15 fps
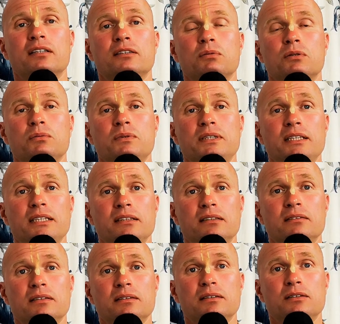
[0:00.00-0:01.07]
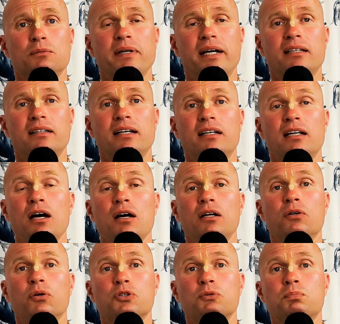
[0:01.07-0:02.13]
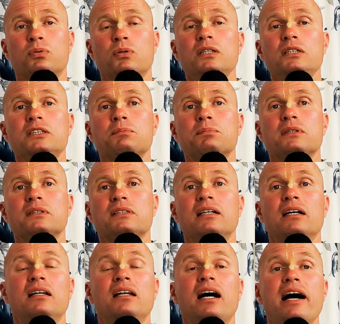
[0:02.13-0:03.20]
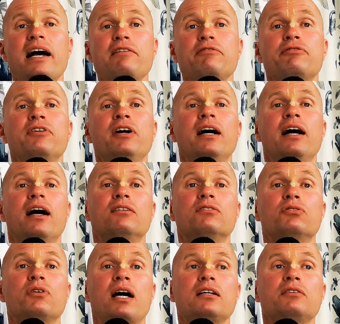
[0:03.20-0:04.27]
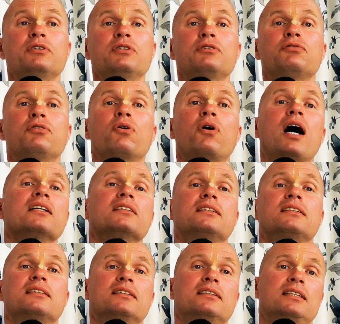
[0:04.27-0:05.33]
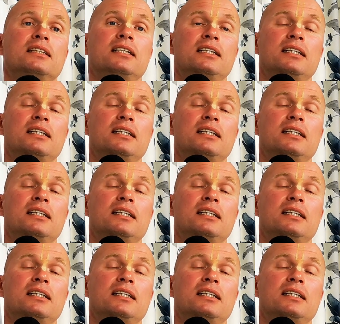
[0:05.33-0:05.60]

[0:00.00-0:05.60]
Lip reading: That's what we need, to make those principles alive and relevant for us.